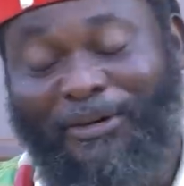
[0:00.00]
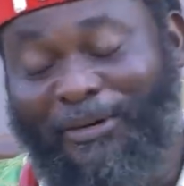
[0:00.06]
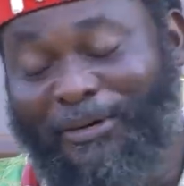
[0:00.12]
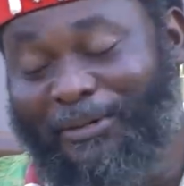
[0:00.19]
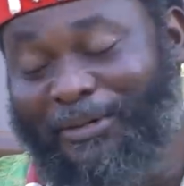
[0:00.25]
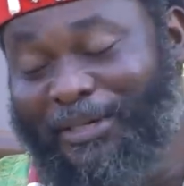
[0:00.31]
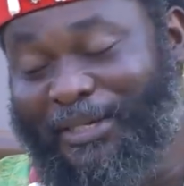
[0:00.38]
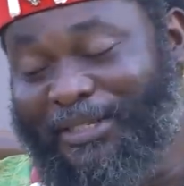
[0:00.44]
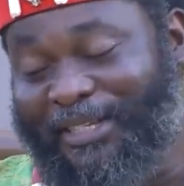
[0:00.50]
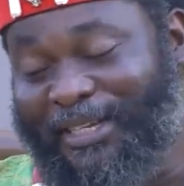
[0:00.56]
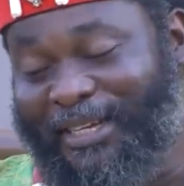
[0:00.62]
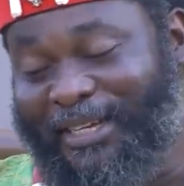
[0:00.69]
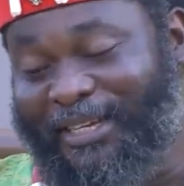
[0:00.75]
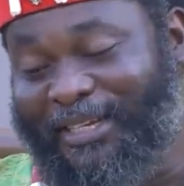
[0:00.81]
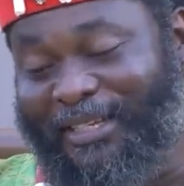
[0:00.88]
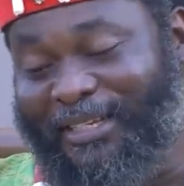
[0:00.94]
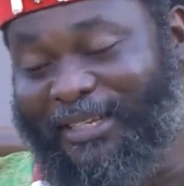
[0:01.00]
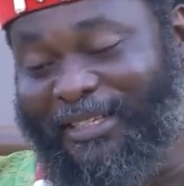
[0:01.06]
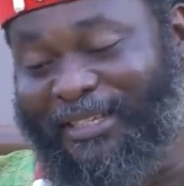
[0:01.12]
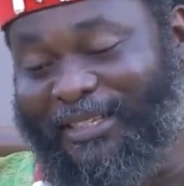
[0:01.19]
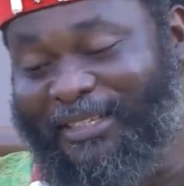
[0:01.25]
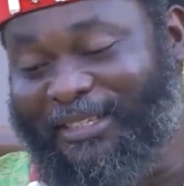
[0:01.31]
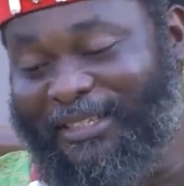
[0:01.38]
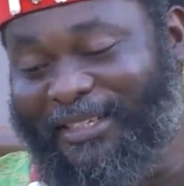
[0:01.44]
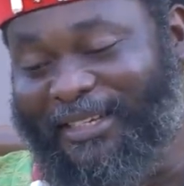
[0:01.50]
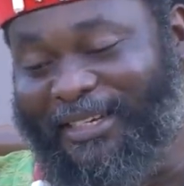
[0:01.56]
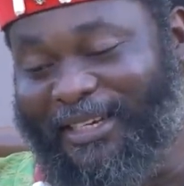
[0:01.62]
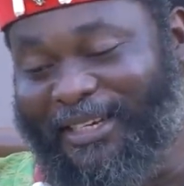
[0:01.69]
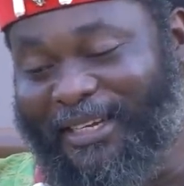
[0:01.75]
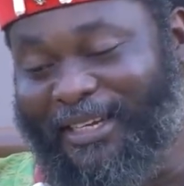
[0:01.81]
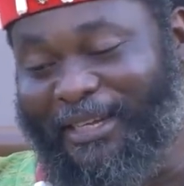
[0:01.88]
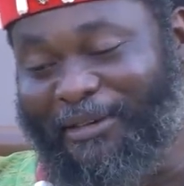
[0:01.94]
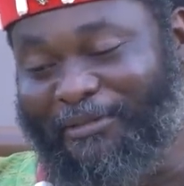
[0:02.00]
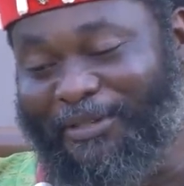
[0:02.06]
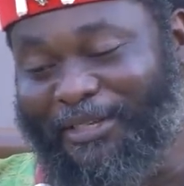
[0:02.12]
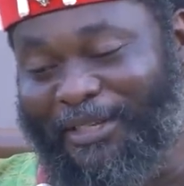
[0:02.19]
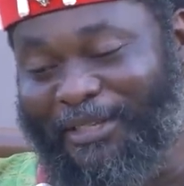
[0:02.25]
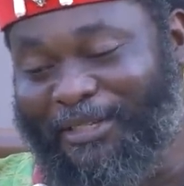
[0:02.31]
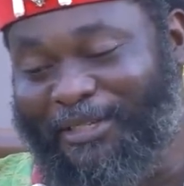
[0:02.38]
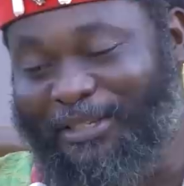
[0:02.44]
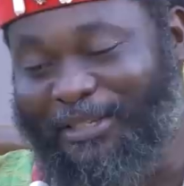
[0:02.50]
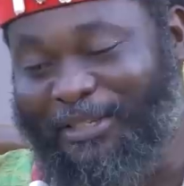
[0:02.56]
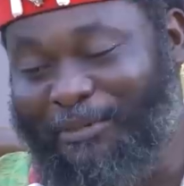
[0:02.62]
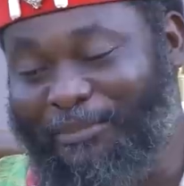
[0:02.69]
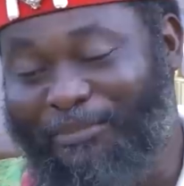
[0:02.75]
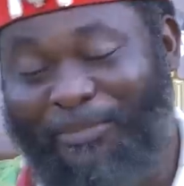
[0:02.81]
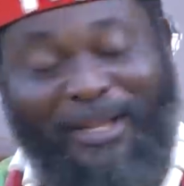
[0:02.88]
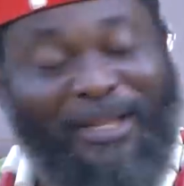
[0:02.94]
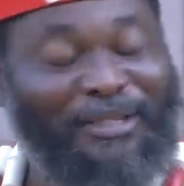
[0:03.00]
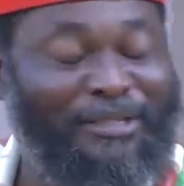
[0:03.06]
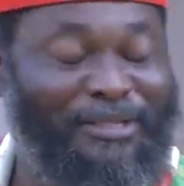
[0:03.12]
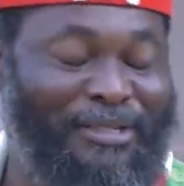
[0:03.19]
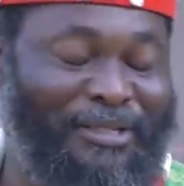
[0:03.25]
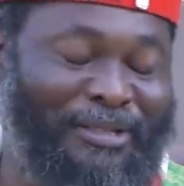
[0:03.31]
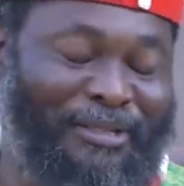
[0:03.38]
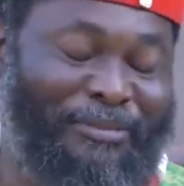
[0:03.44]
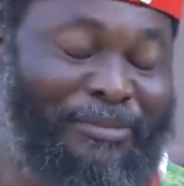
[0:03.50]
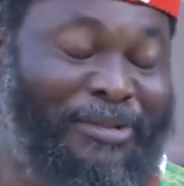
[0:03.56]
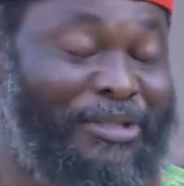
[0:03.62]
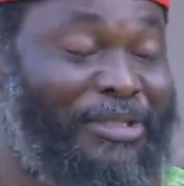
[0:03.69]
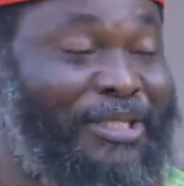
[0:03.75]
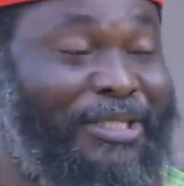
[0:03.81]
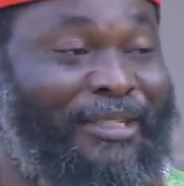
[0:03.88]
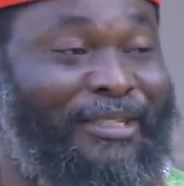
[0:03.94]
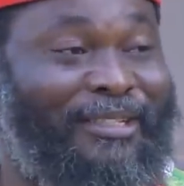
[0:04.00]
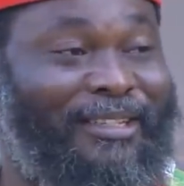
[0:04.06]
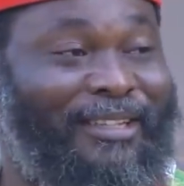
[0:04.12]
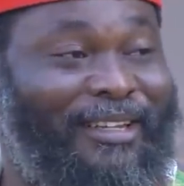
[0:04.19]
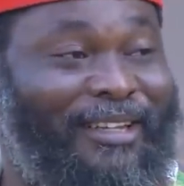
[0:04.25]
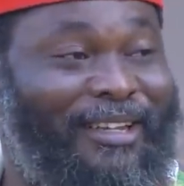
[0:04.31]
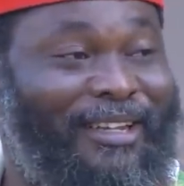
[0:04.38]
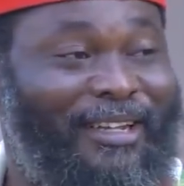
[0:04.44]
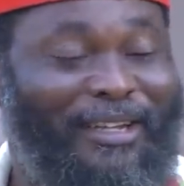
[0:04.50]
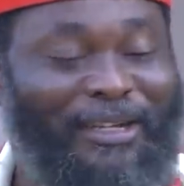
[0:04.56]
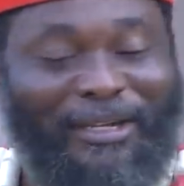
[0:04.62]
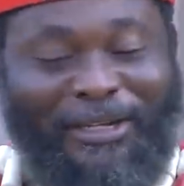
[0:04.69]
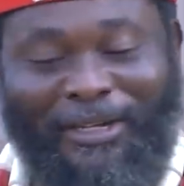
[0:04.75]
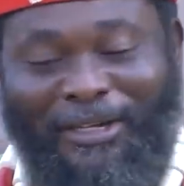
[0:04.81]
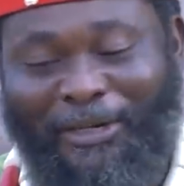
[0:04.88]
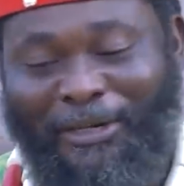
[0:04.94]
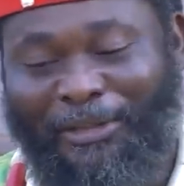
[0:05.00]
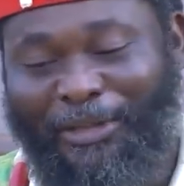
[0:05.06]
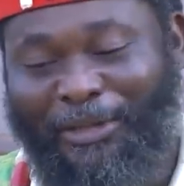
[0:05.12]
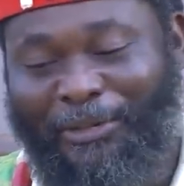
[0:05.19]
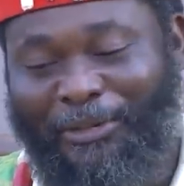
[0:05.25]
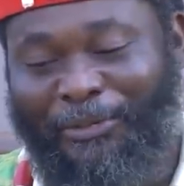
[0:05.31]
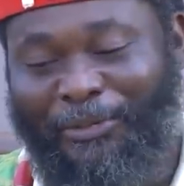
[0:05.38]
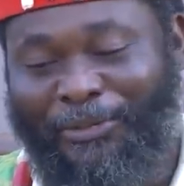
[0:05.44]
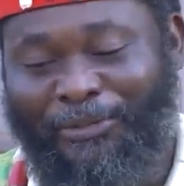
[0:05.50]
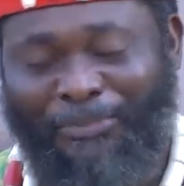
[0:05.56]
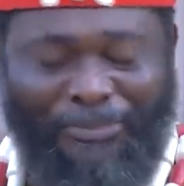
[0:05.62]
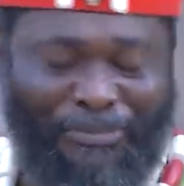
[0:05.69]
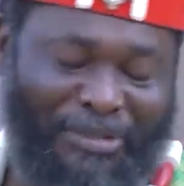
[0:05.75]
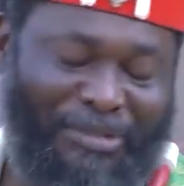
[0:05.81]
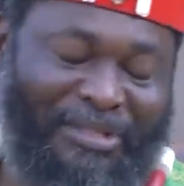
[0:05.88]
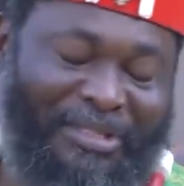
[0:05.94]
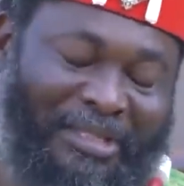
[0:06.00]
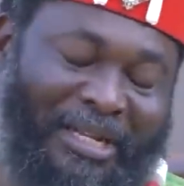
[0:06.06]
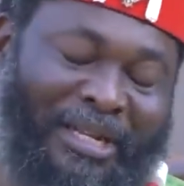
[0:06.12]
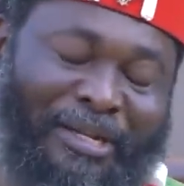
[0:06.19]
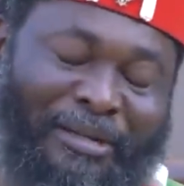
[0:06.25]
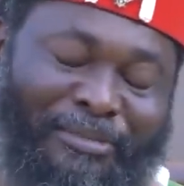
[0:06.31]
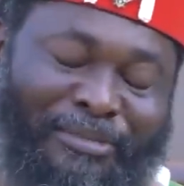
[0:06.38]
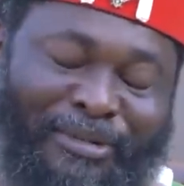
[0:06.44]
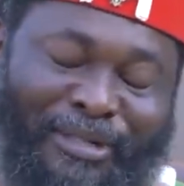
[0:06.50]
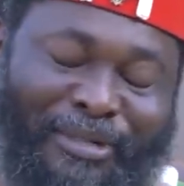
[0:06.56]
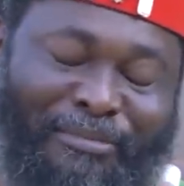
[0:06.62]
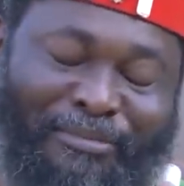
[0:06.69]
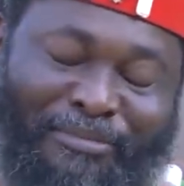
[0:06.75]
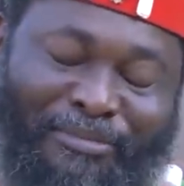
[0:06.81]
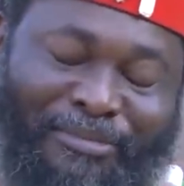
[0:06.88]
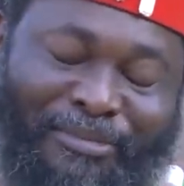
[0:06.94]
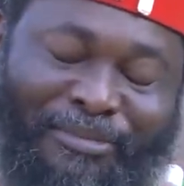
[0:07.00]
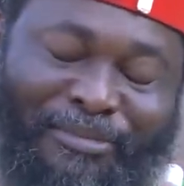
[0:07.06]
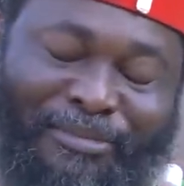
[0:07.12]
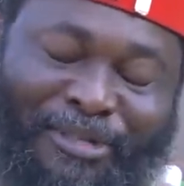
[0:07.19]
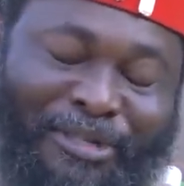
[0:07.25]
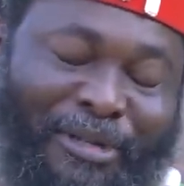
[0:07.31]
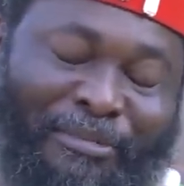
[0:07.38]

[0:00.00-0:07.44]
Oh yes, I have sent some plans on motion. In a month time, we